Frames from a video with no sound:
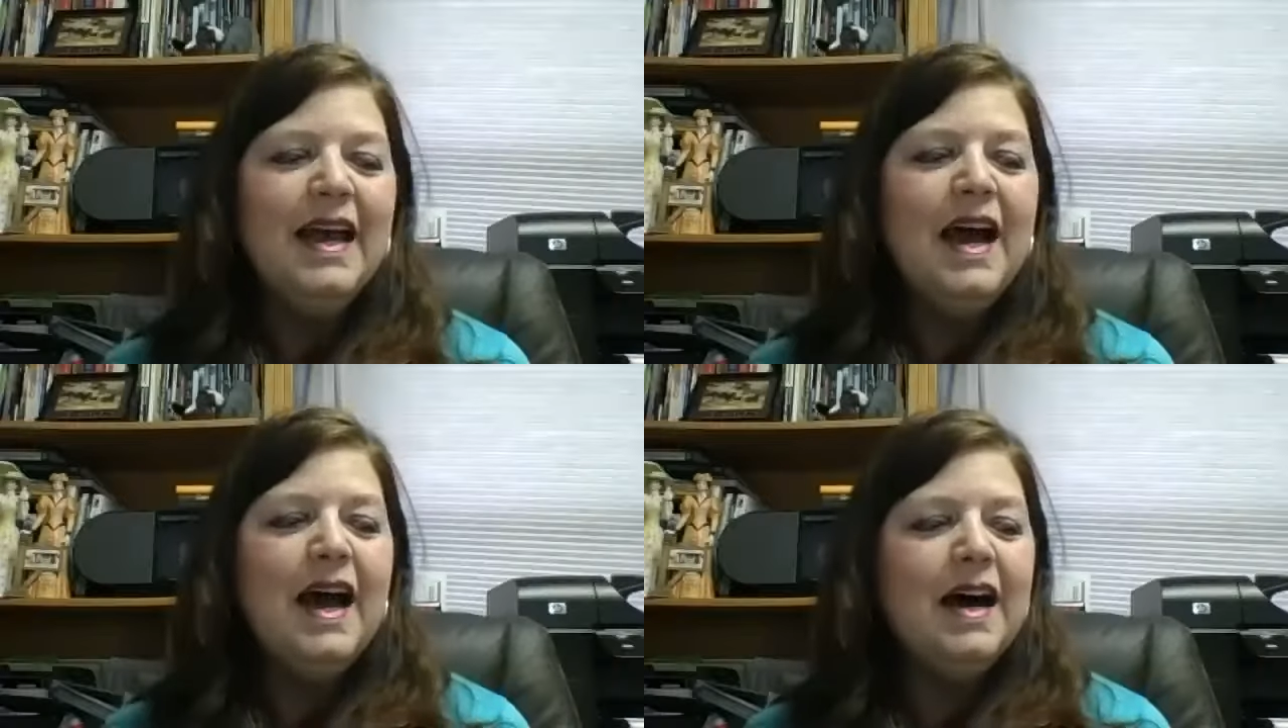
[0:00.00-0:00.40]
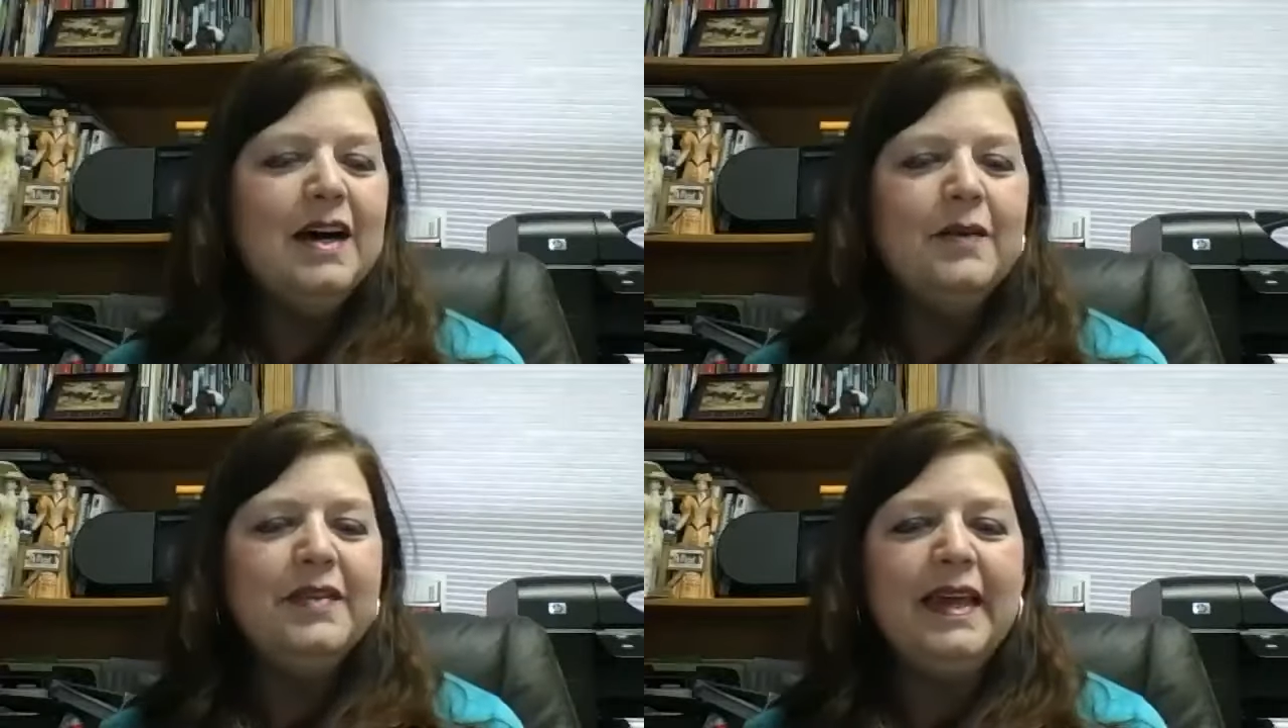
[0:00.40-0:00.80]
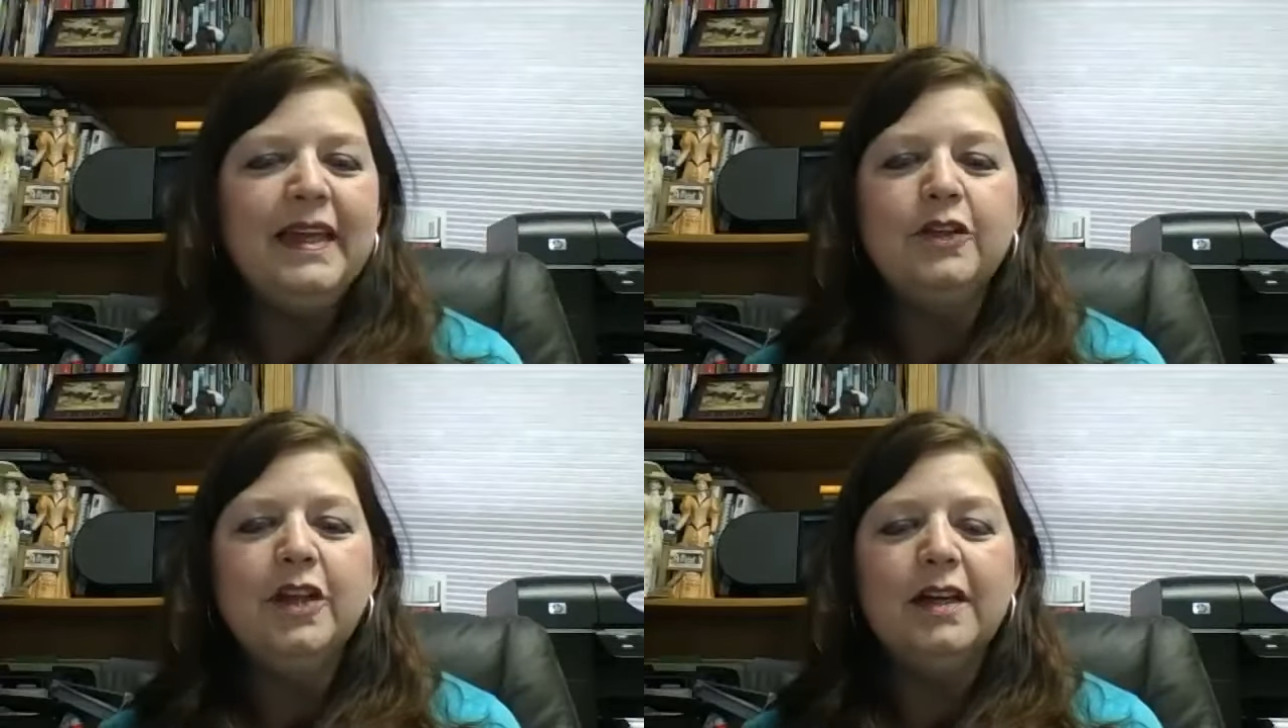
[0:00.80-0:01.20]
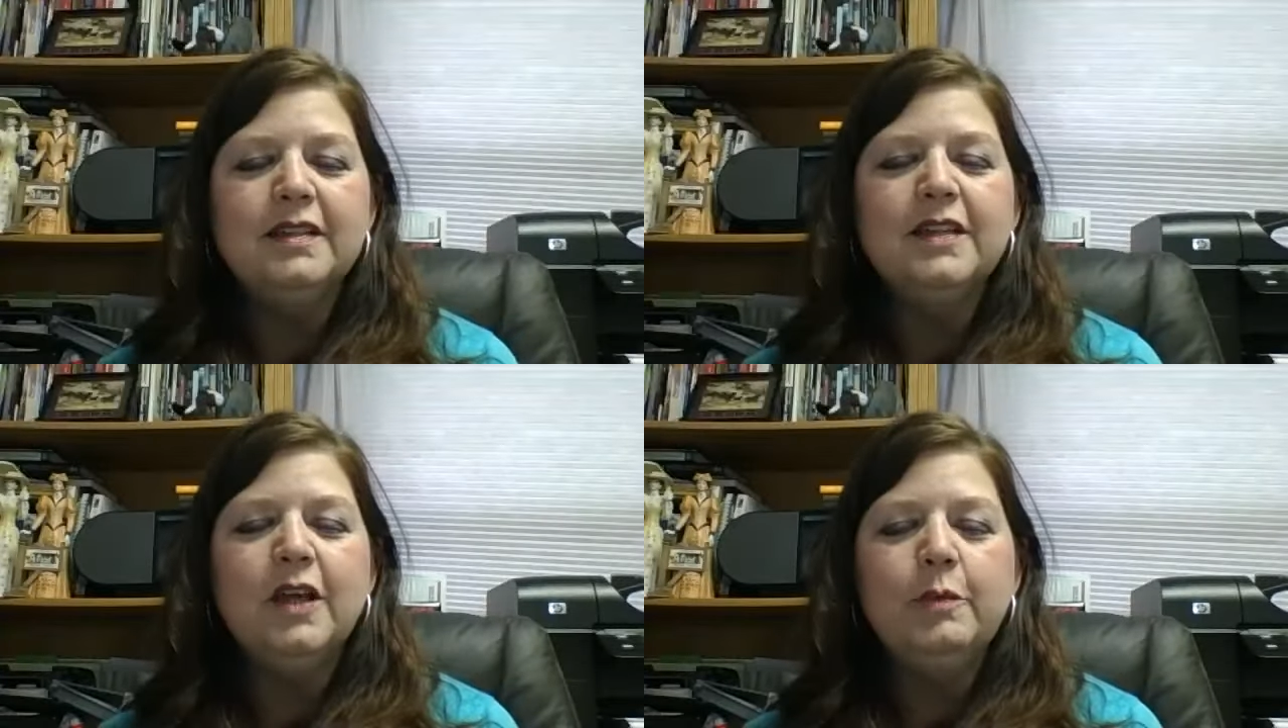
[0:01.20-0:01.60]
Thank you, Donna,
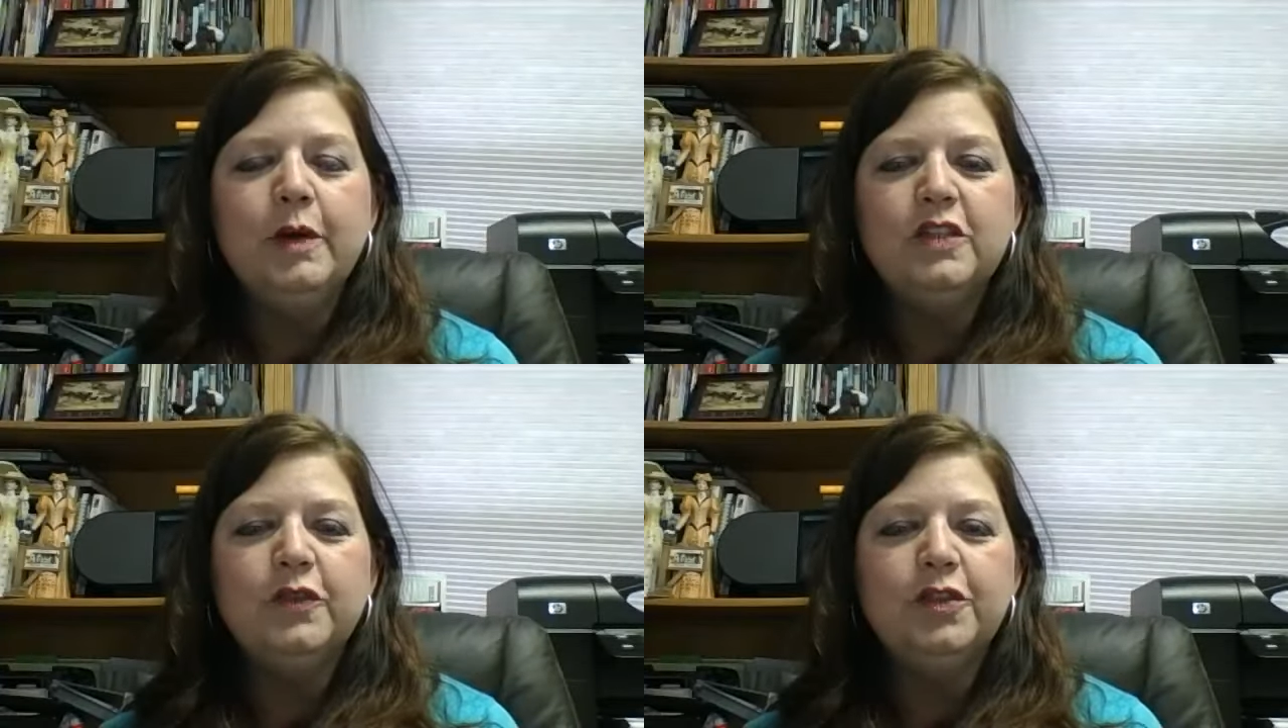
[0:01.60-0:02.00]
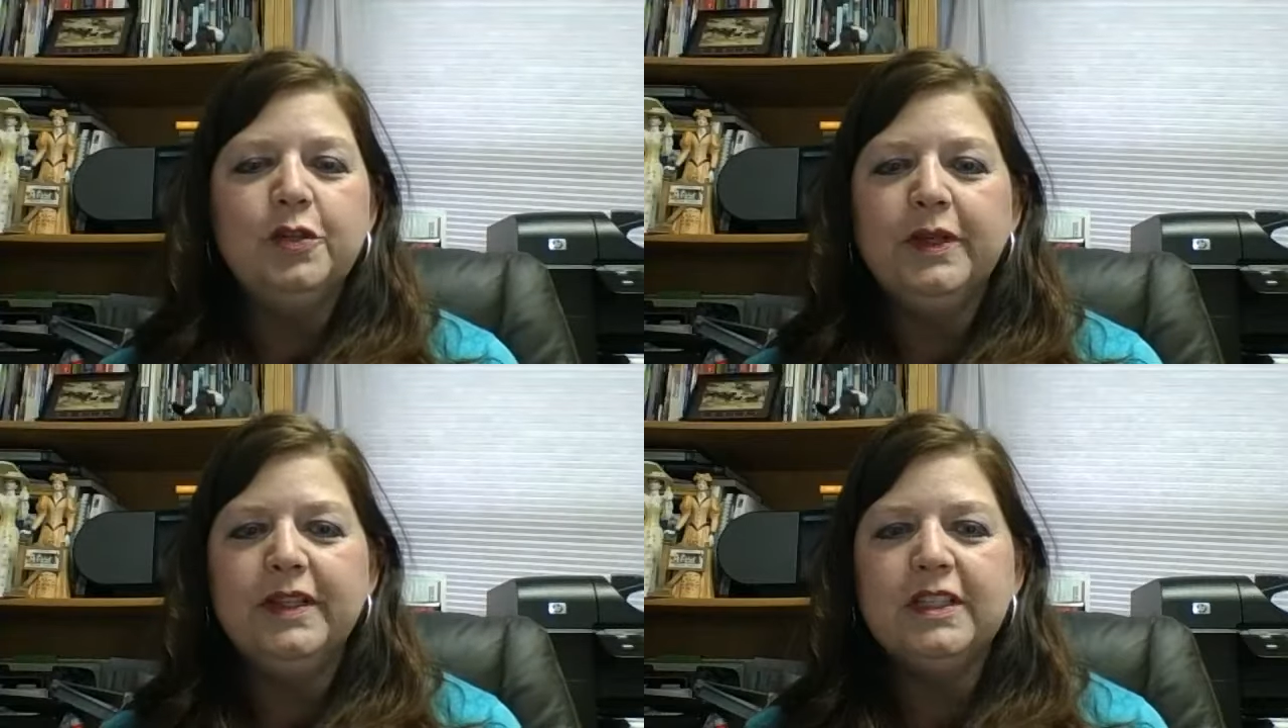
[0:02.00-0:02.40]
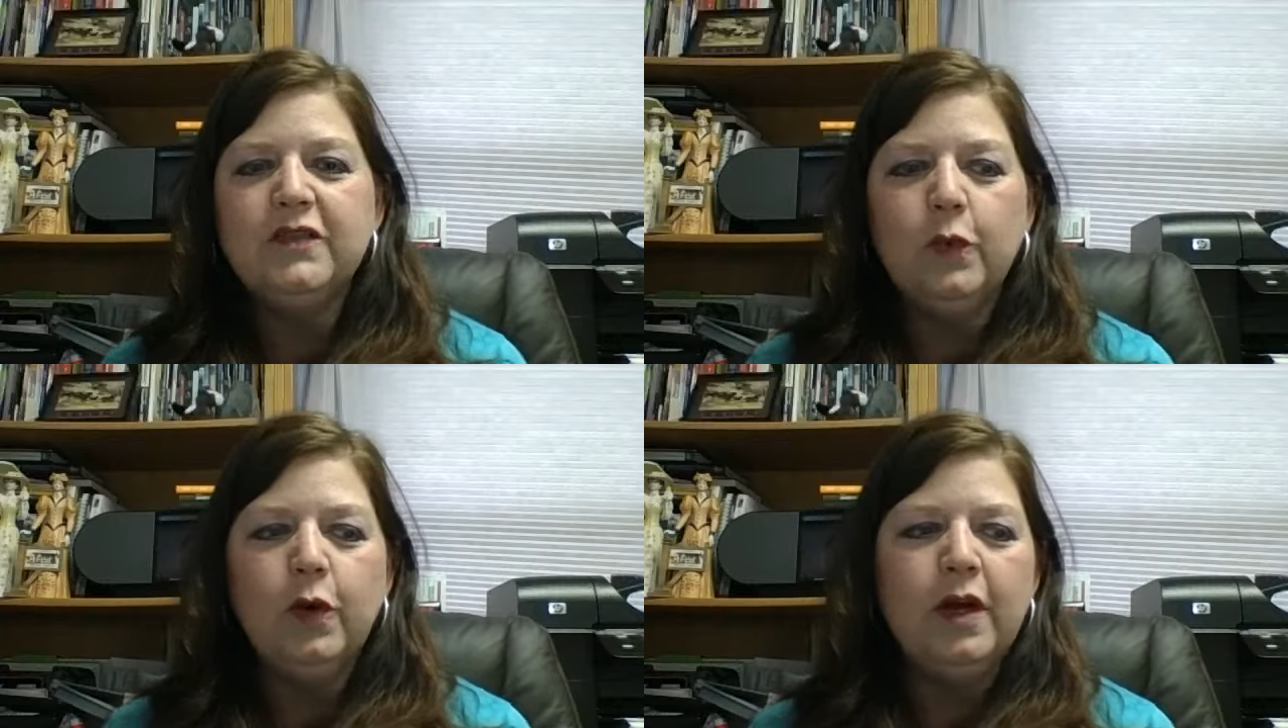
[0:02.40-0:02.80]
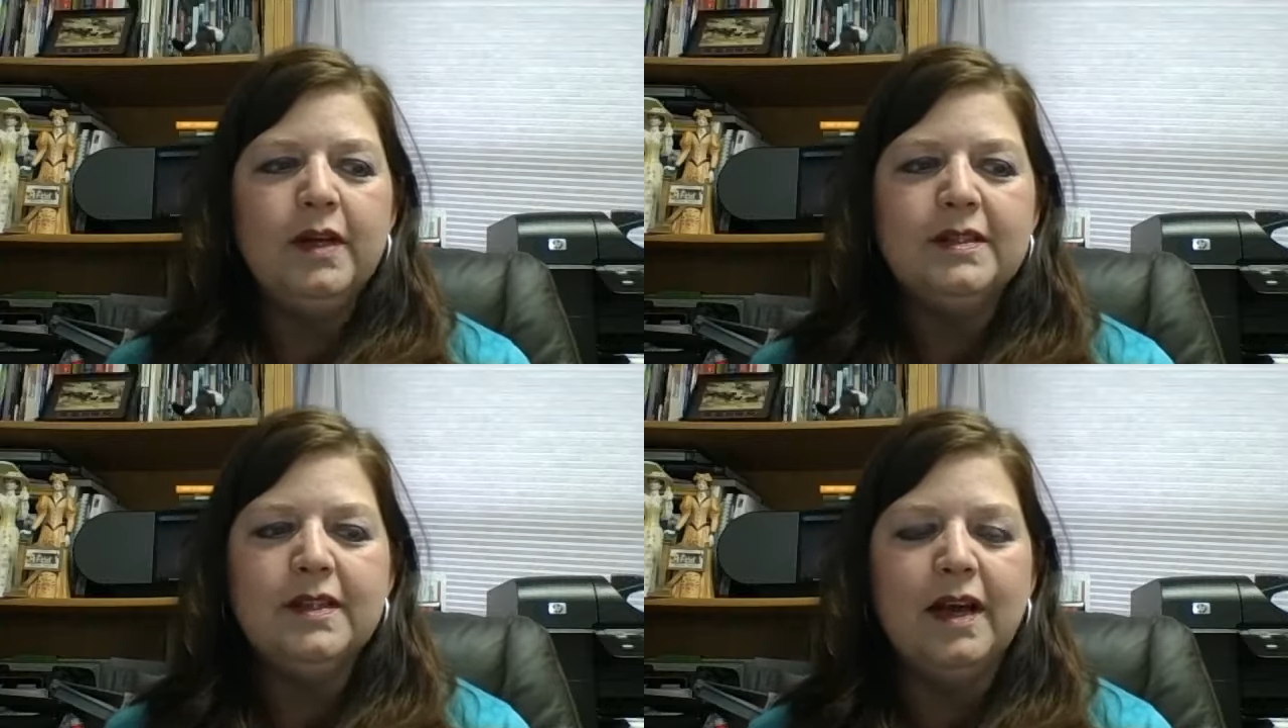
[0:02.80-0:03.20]
so much for doing this for us.